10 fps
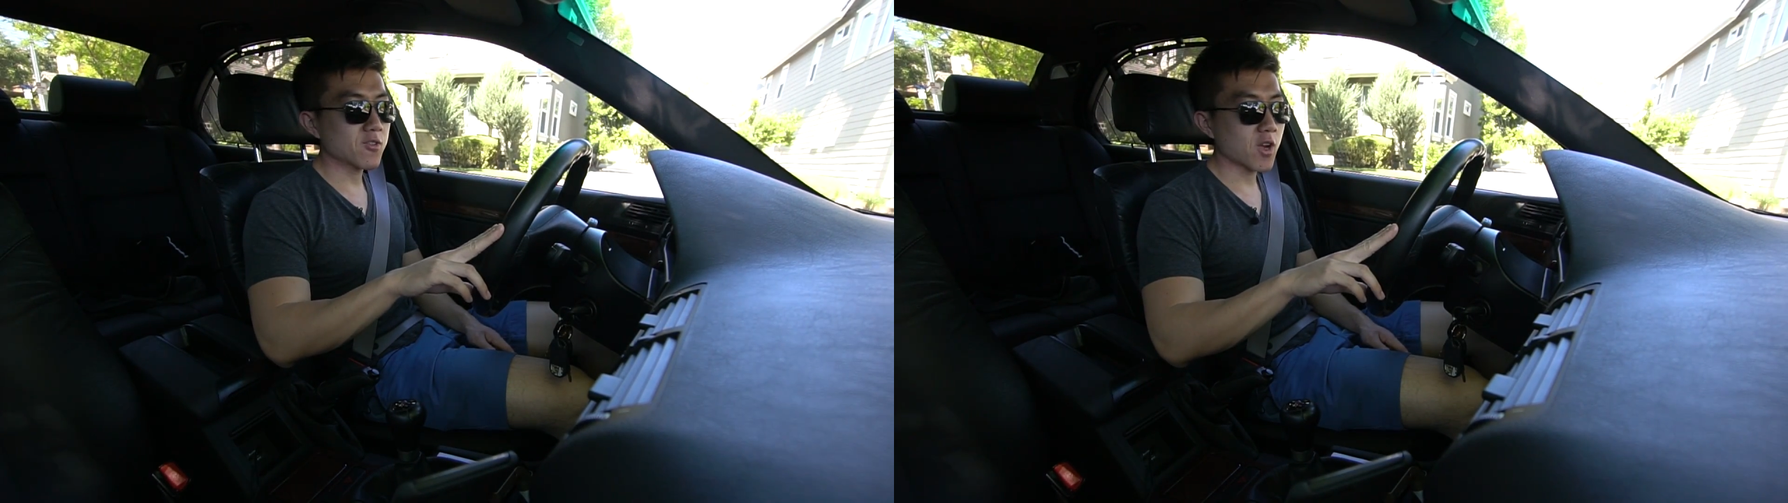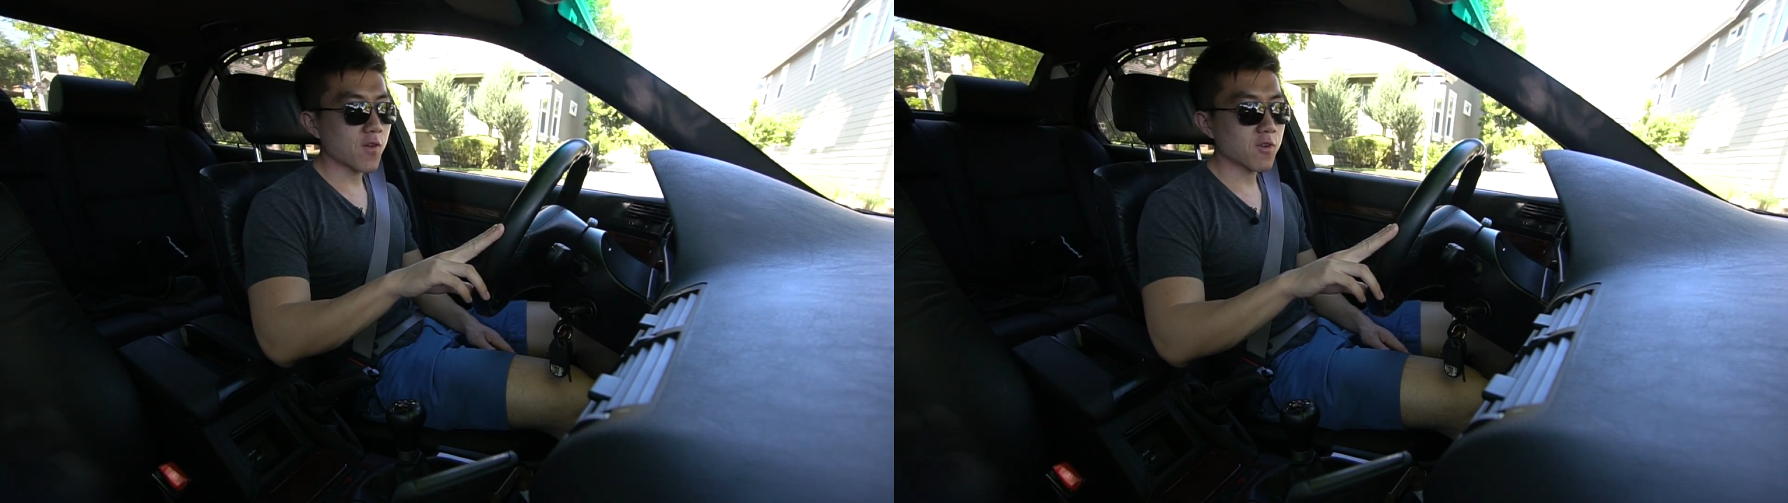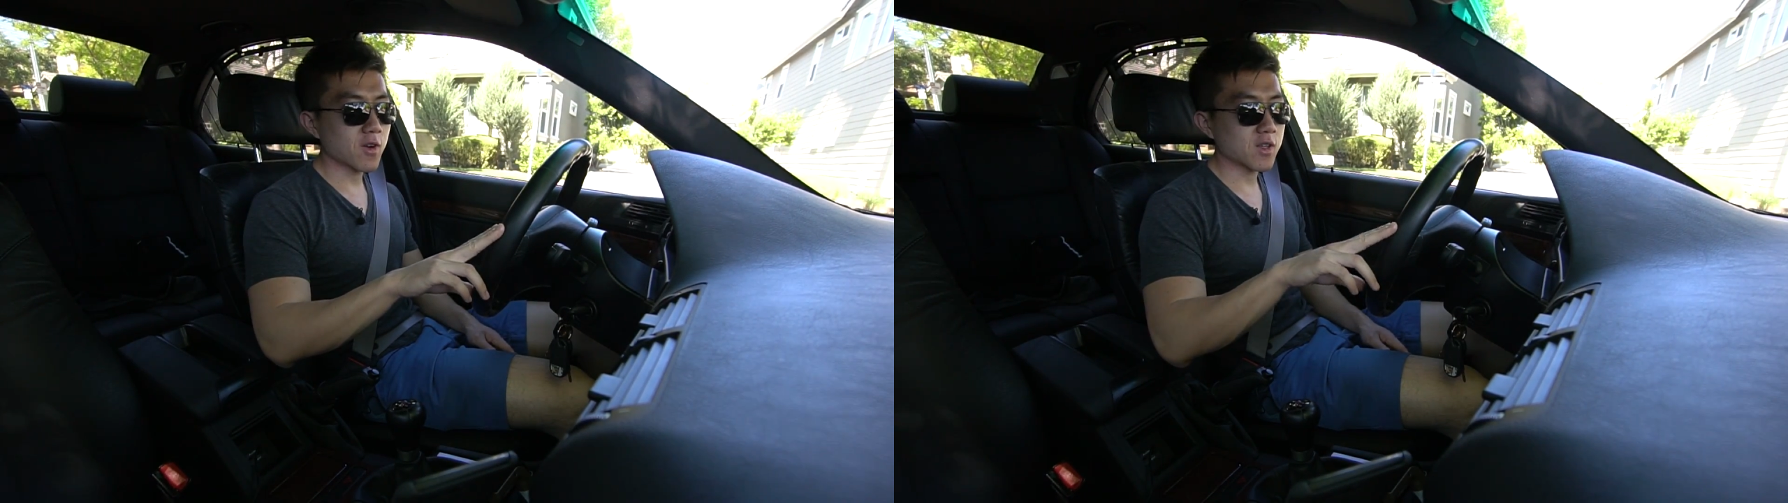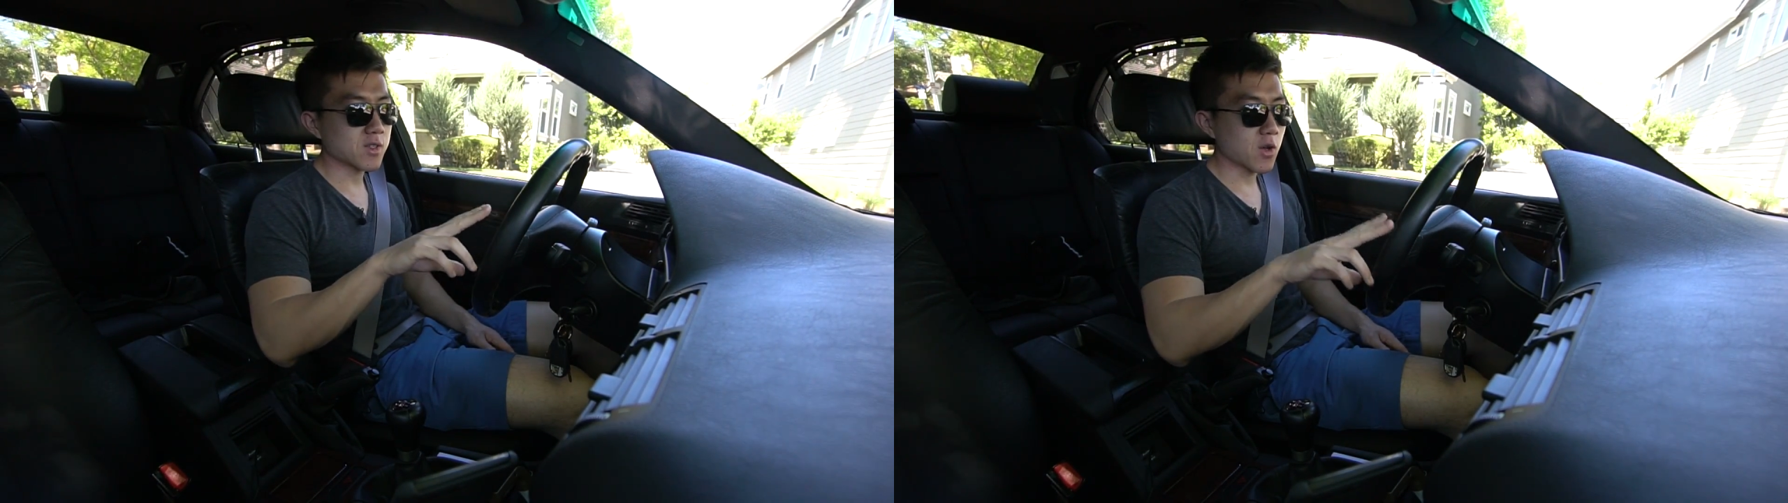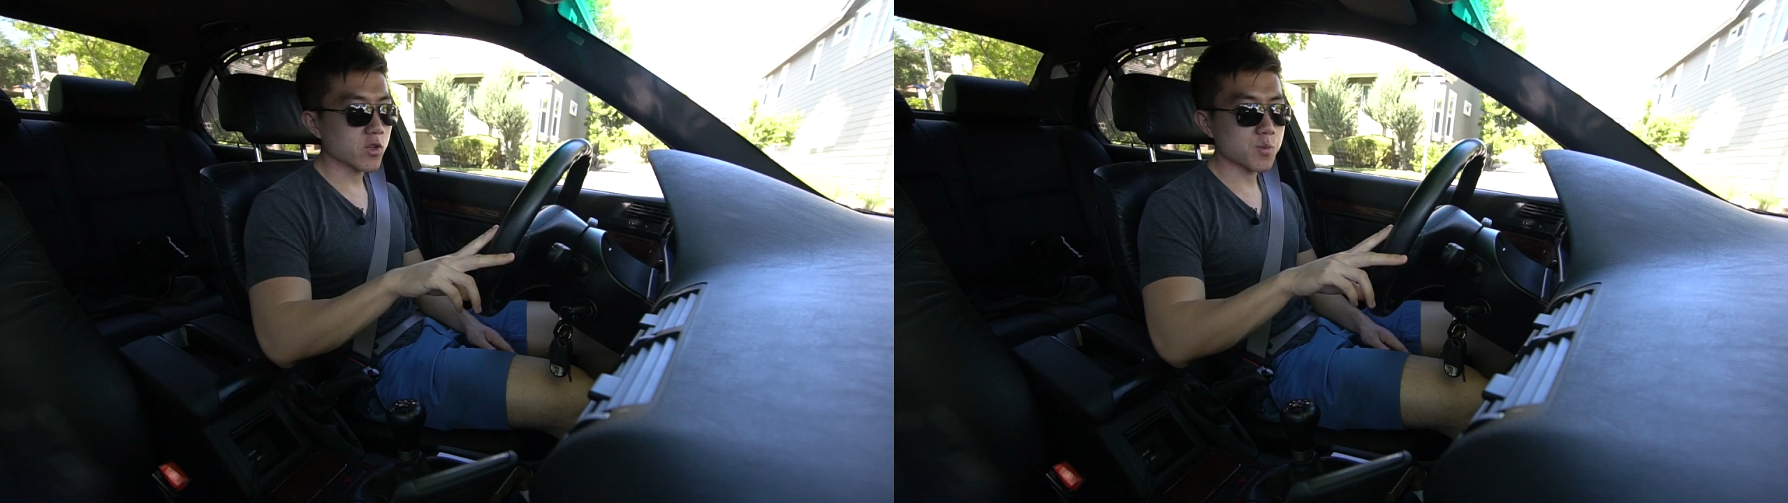driver as
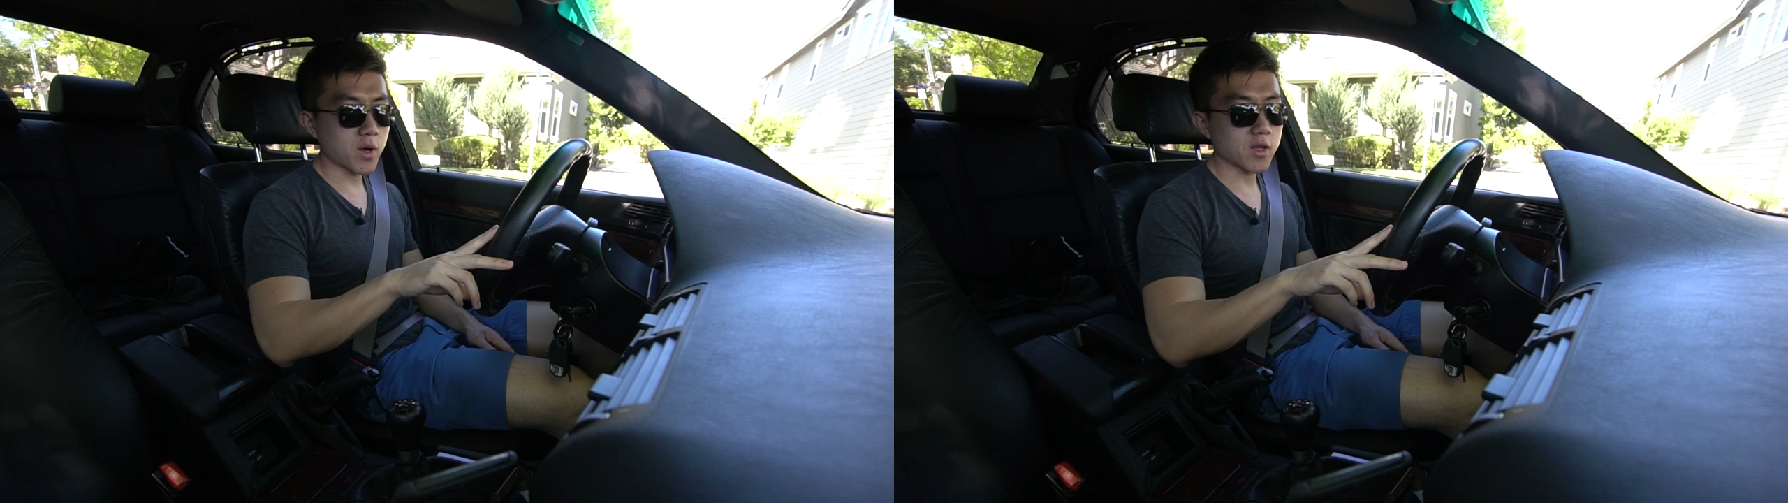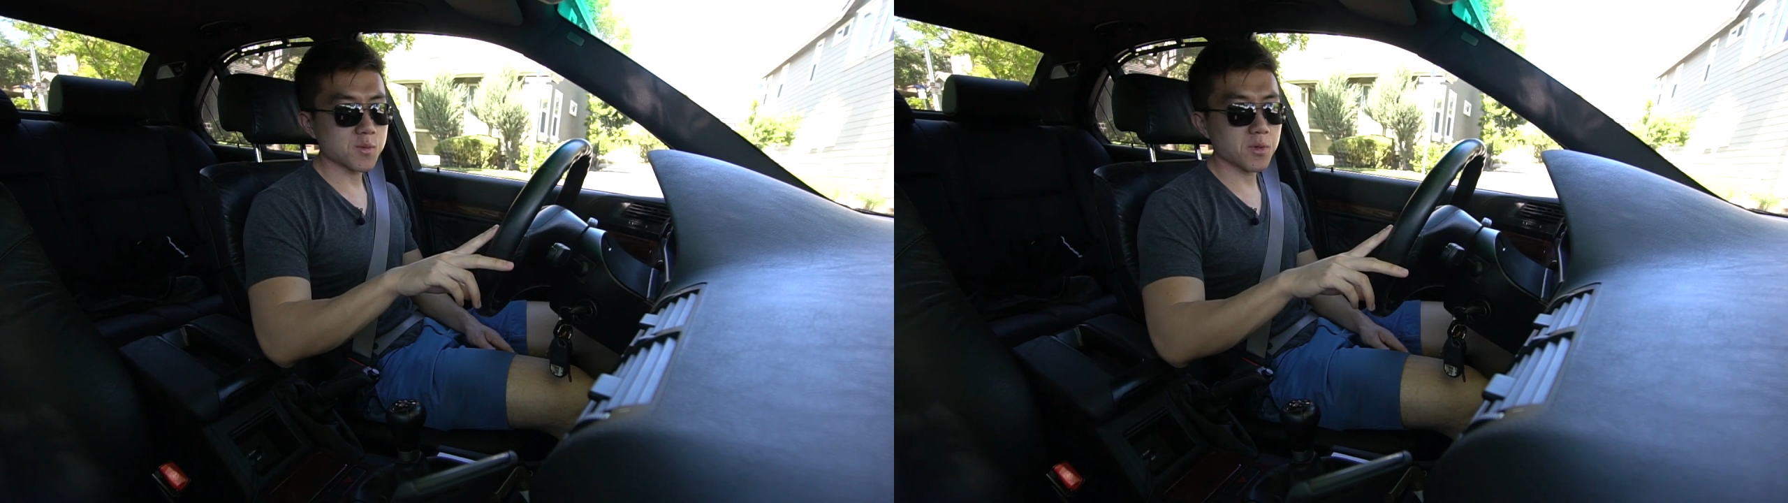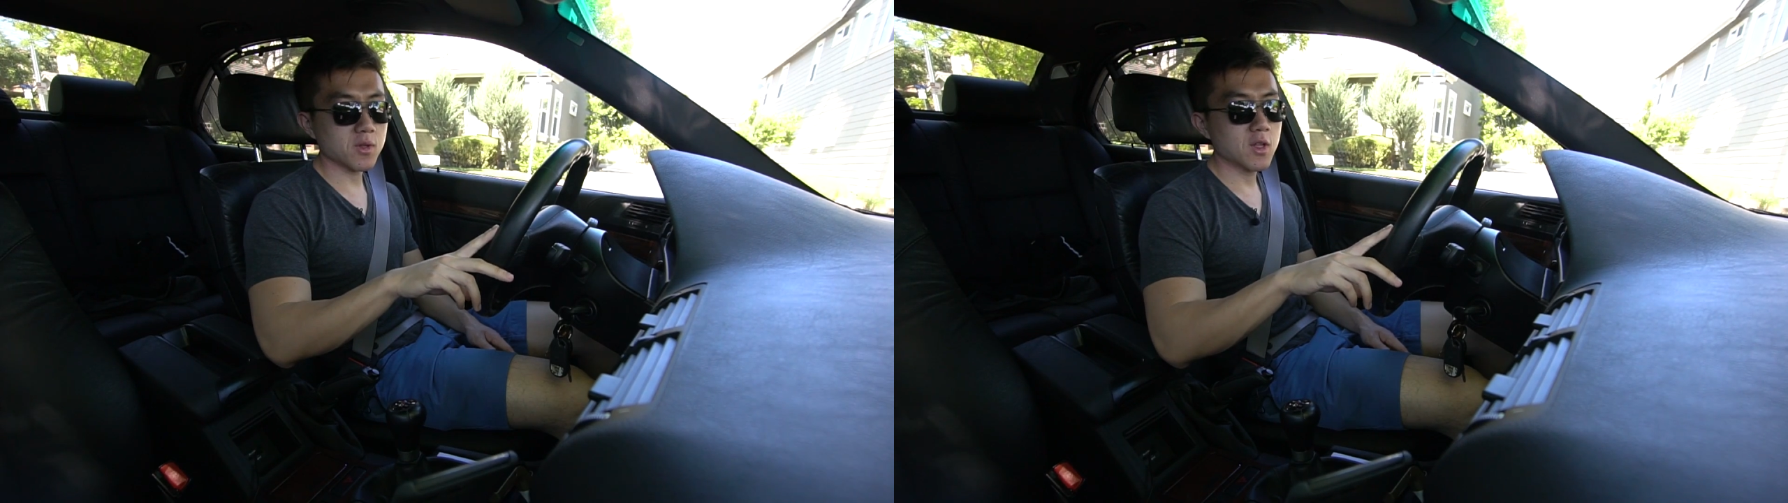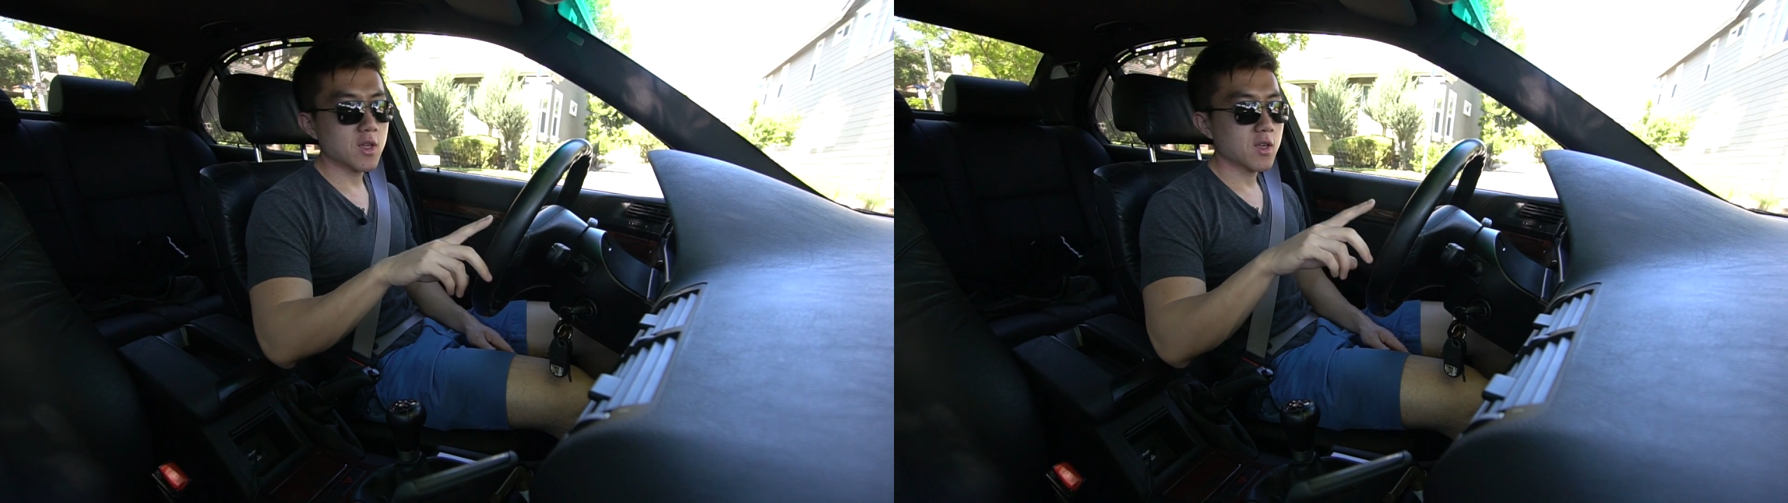low as possible.